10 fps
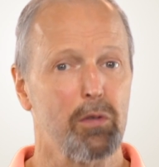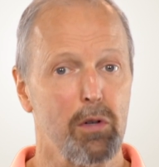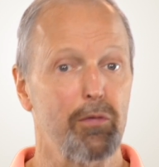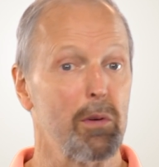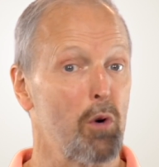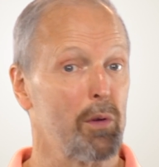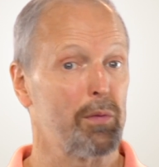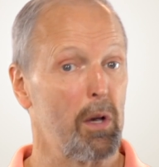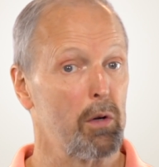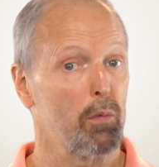true for more
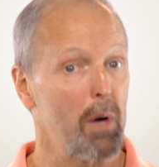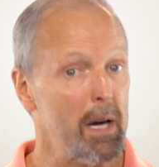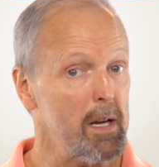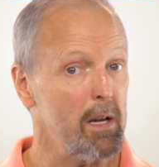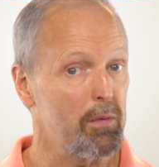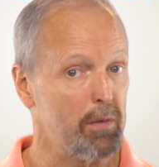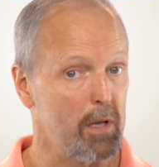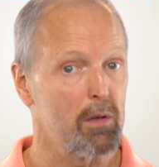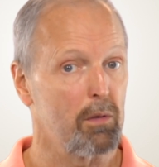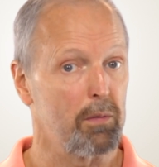subtle ranking
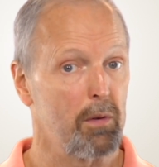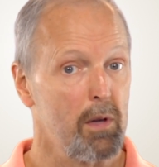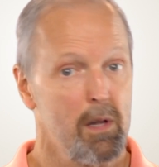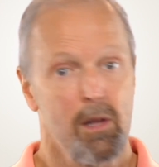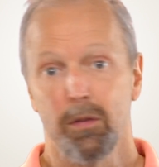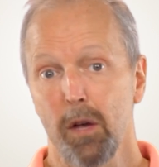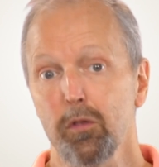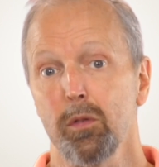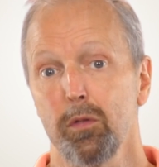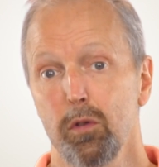signals,
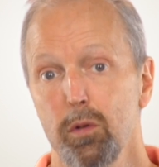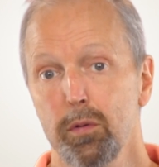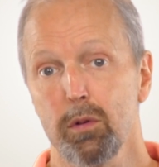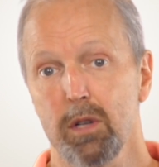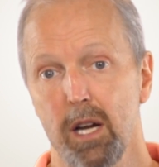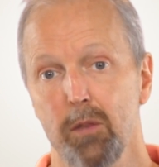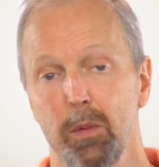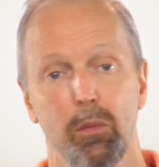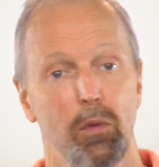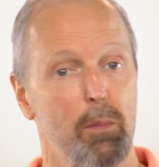such as user
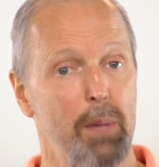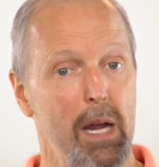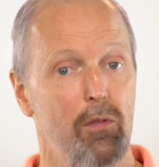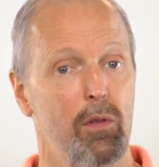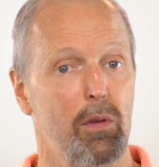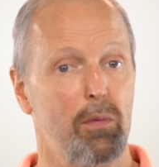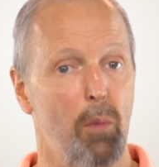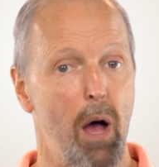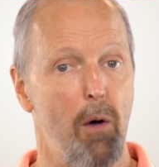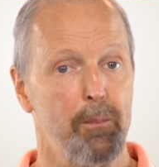engagement with the pages as
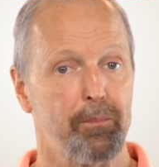well.